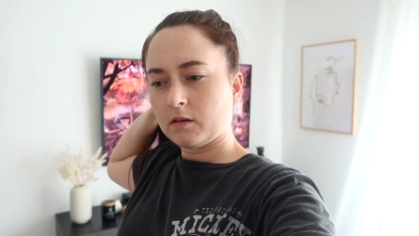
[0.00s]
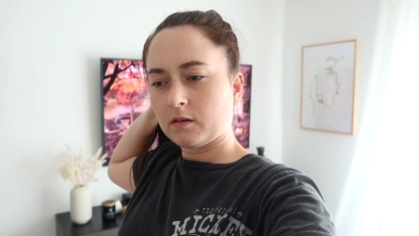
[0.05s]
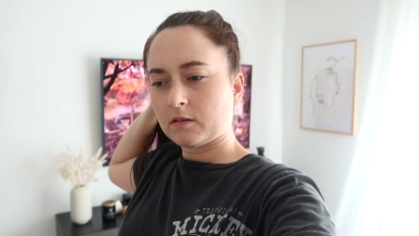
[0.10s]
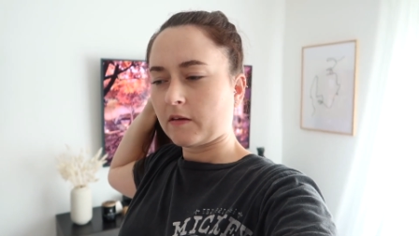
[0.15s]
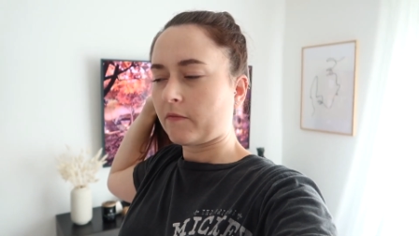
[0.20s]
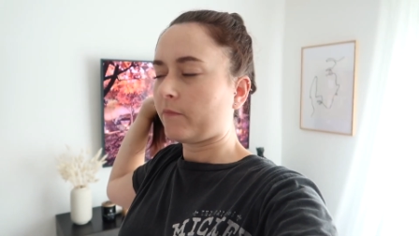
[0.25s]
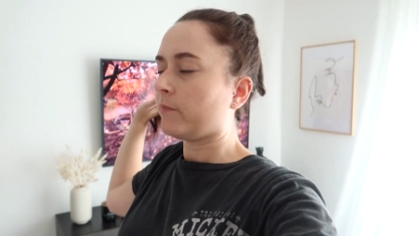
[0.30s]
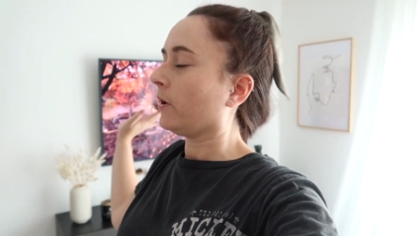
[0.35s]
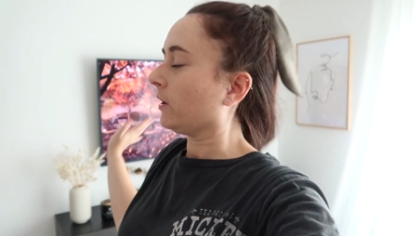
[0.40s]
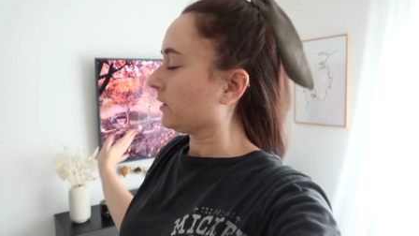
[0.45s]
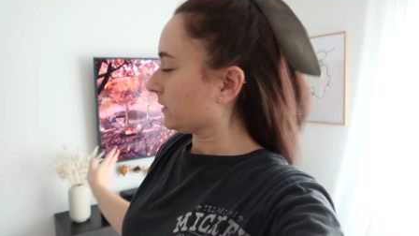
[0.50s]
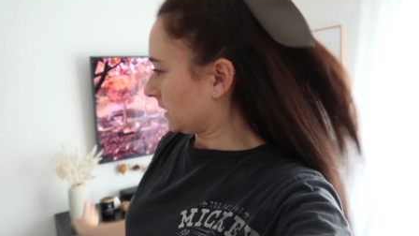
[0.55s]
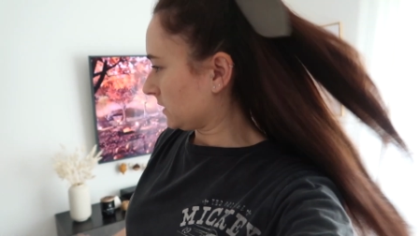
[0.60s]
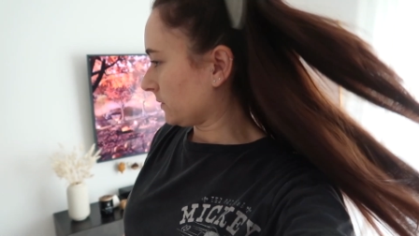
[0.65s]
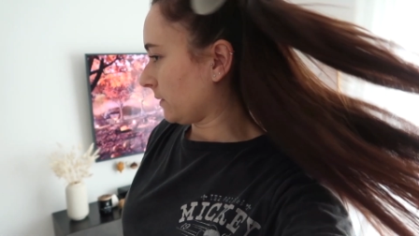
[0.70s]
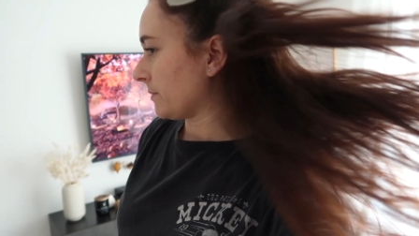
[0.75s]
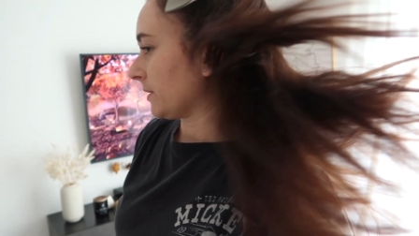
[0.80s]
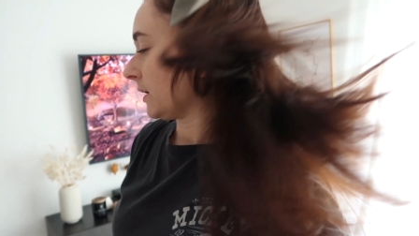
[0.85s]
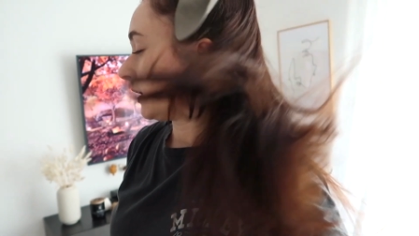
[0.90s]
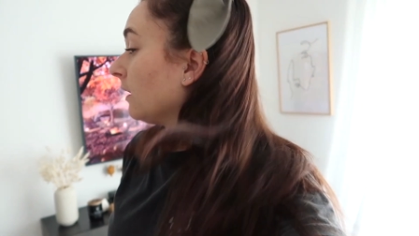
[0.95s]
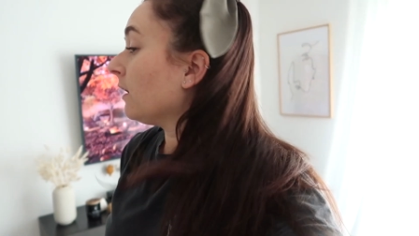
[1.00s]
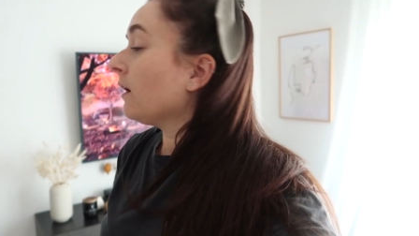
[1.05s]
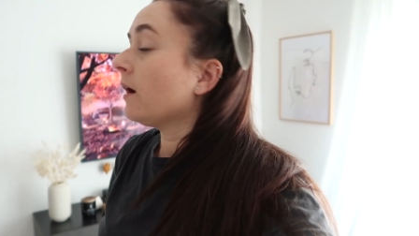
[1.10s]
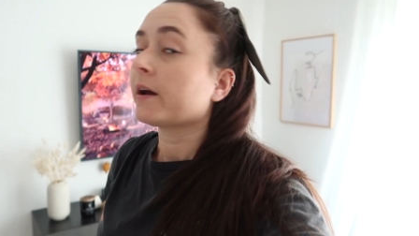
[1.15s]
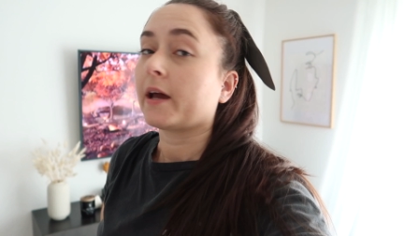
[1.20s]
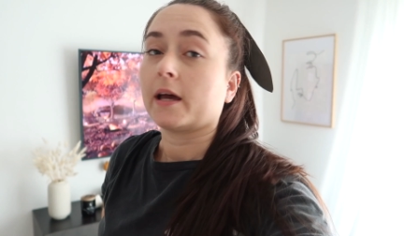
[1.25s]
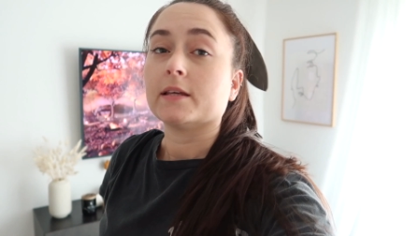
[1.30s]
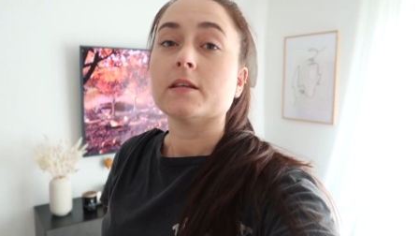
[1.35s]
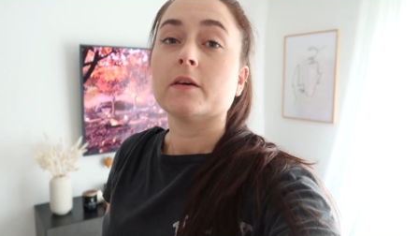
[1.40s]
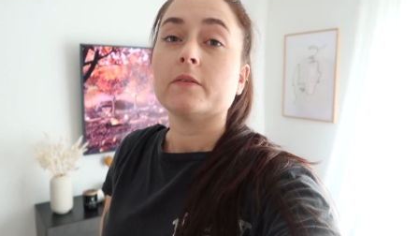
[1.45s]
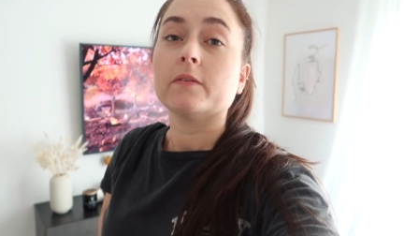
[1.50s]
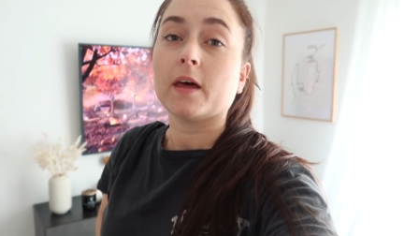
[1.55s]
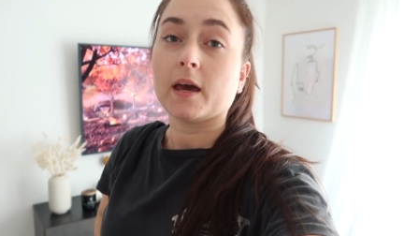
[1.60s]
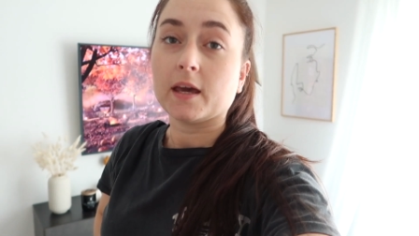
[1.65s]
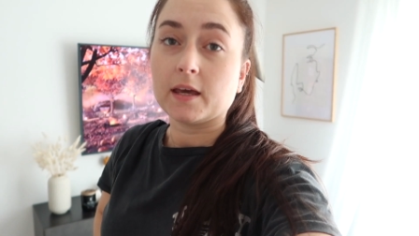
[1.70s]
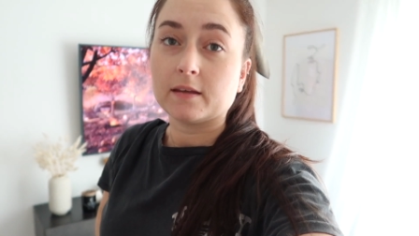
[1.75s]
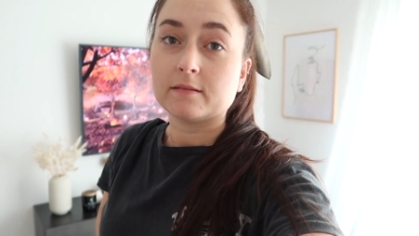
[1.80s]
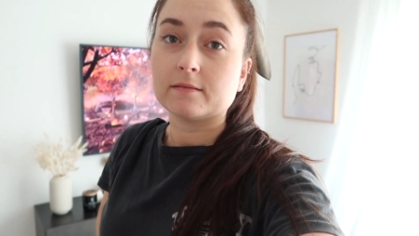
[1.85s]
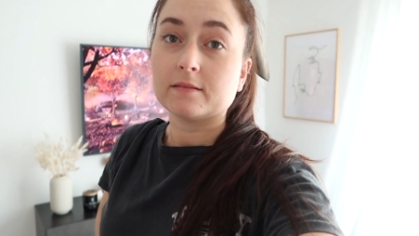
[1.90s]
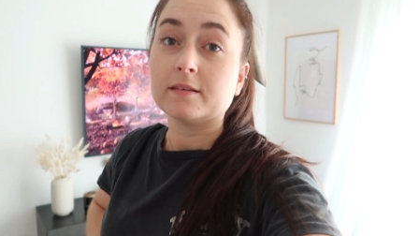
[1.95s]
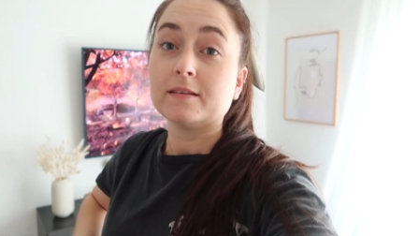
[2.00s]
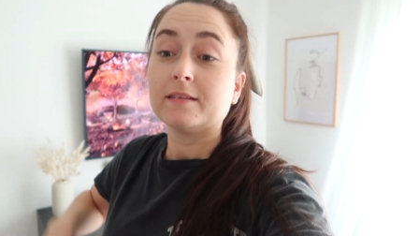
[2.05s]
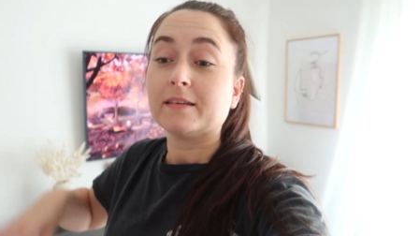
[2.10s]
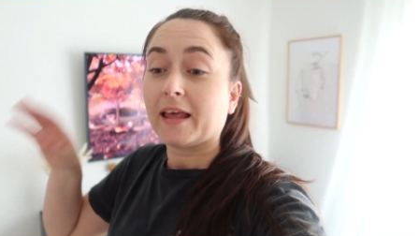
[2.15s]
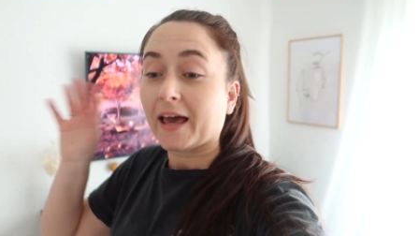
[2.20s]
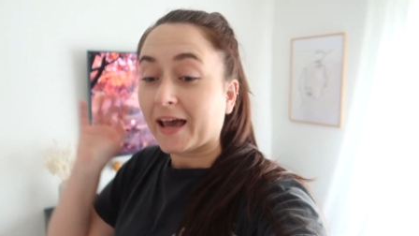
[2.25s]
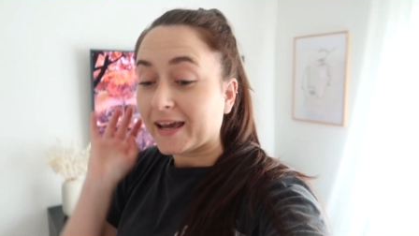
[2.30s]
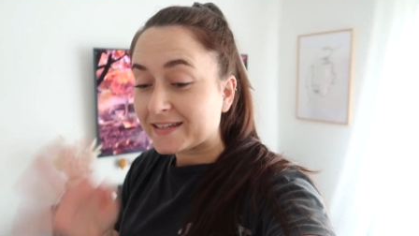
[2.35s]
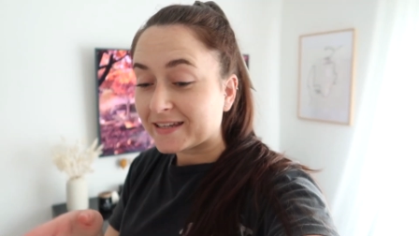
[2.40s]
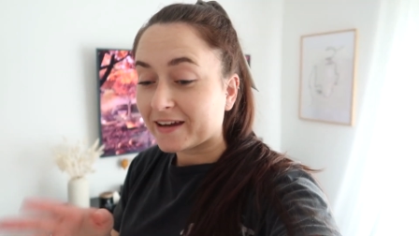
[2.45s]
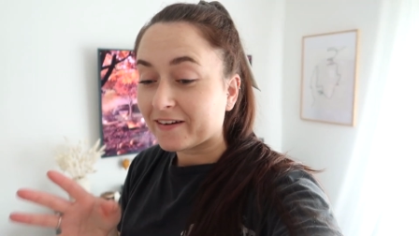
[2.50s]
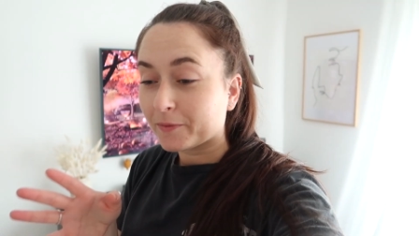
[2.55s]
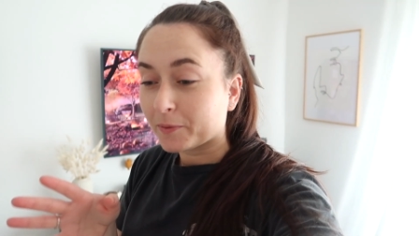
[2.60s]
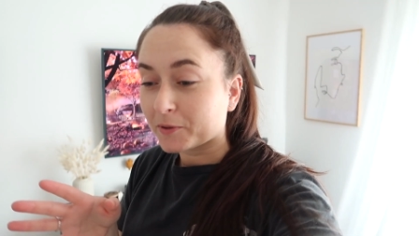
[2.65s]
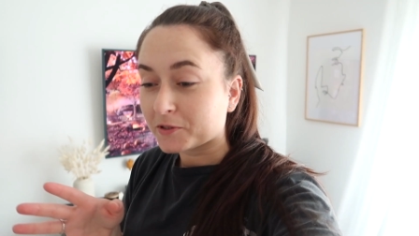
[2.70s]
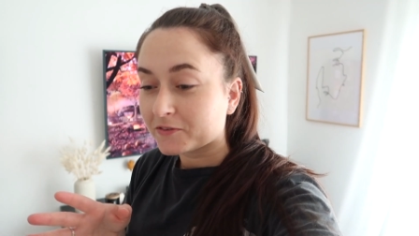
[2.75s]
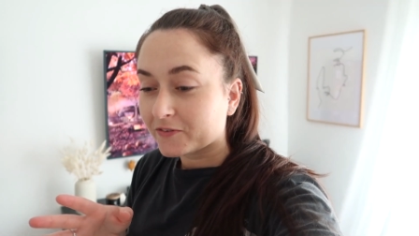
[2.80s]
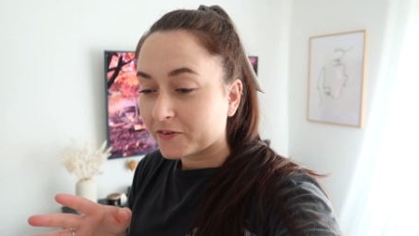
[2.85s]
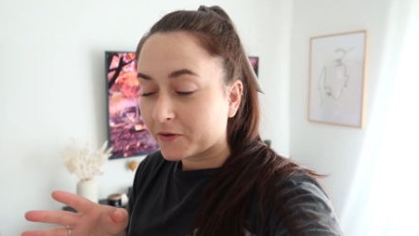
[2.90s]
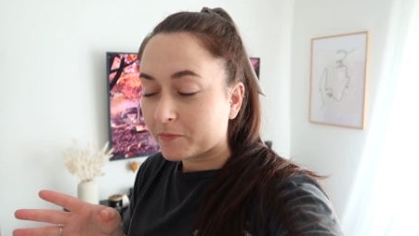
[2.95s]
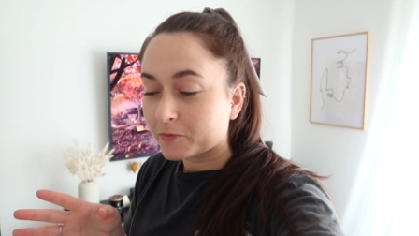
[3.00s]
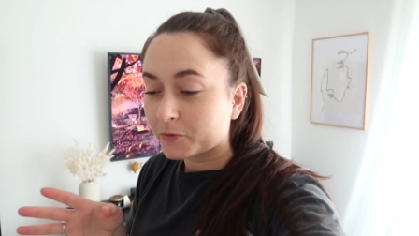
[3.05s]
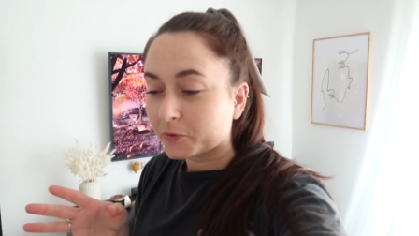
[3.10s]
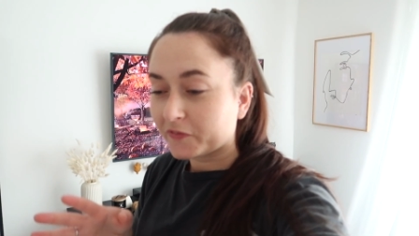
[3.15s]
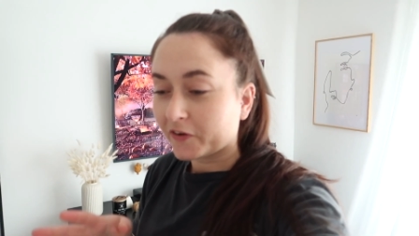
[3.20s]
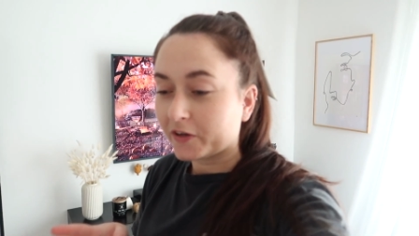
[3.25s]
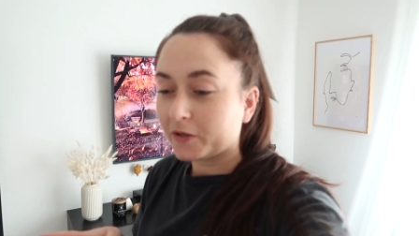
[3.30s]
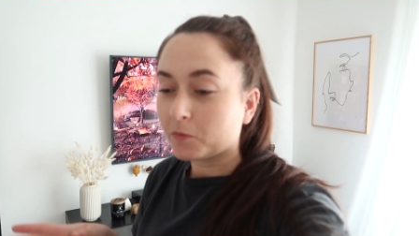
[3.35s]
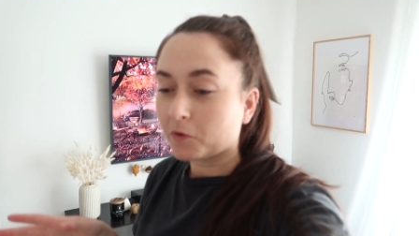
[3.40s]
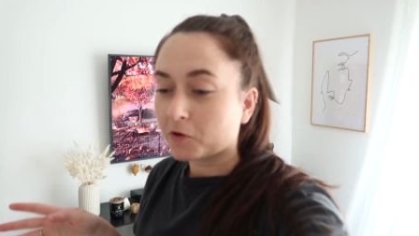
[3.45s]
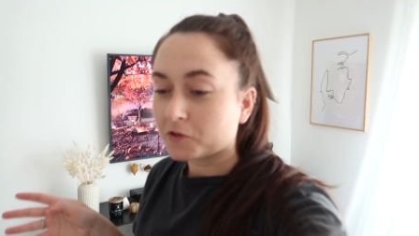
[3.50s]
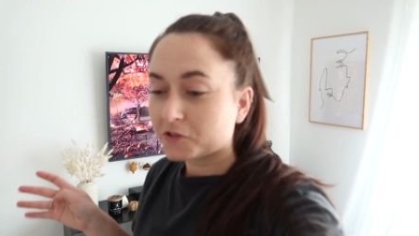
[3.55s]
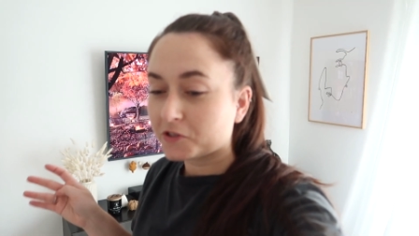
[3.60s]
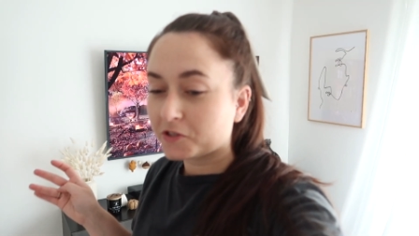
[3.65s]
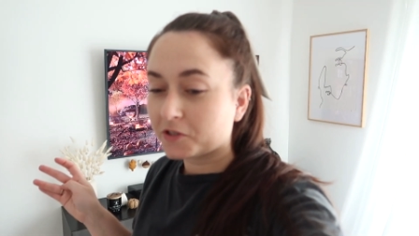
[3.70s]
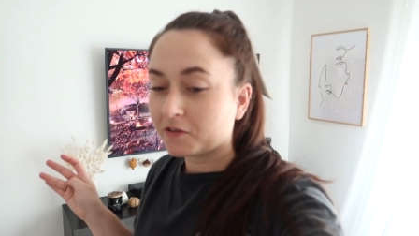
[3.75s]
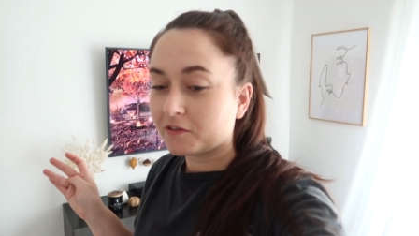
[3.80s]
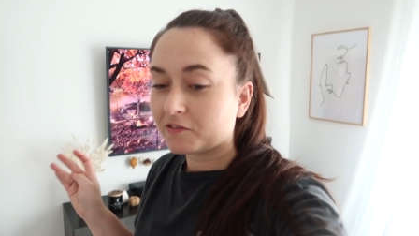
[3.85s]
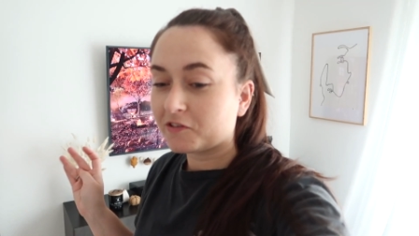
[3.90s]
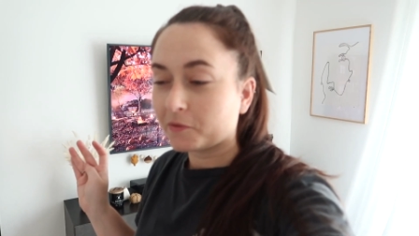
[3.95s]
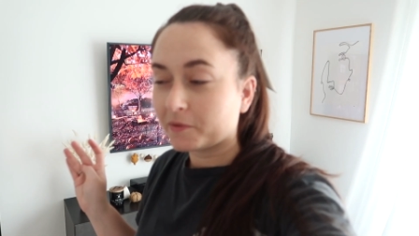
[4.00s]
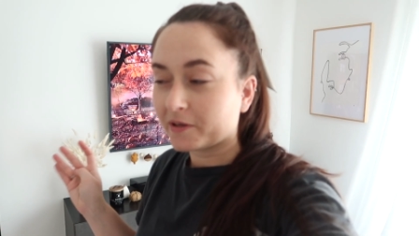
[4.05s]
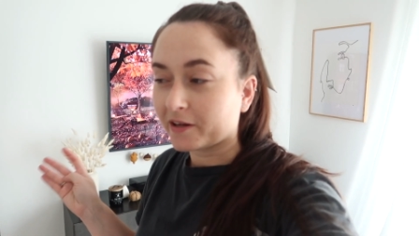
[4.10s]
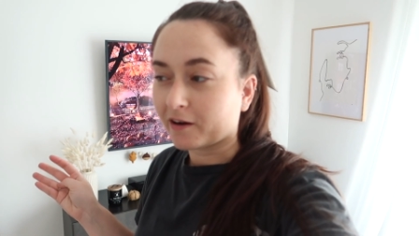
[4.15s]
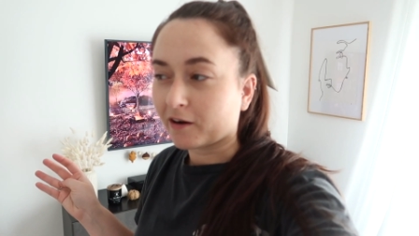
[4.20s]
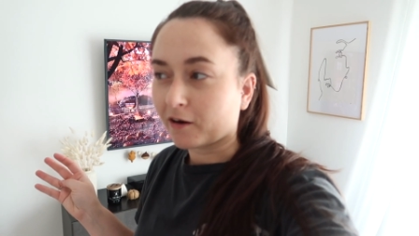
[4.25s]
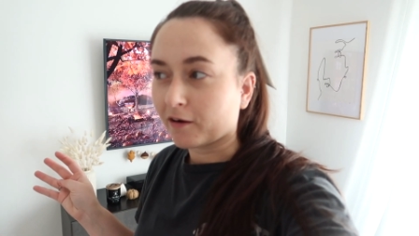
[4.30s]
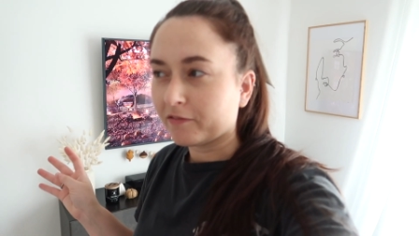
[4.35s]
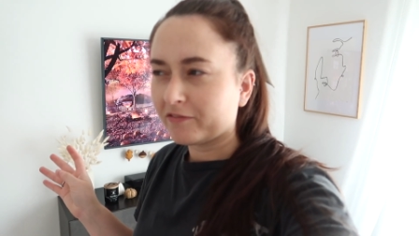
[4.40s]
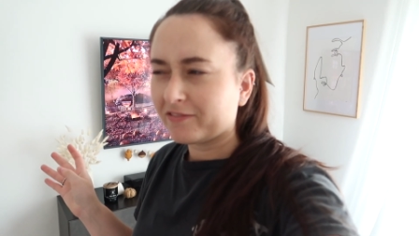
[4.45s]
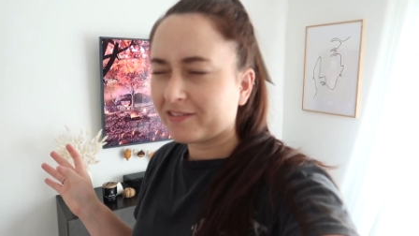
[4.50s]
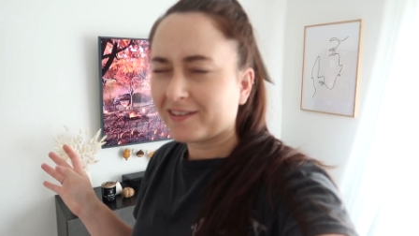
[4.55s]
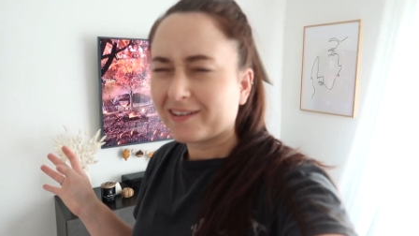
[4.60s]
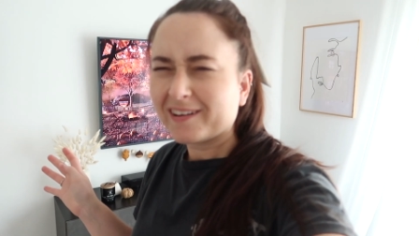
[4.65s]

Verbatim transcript: Seven books, that's what I'm thinking. Okay, so eight eight Harry Potter films. We've only watched two and a half.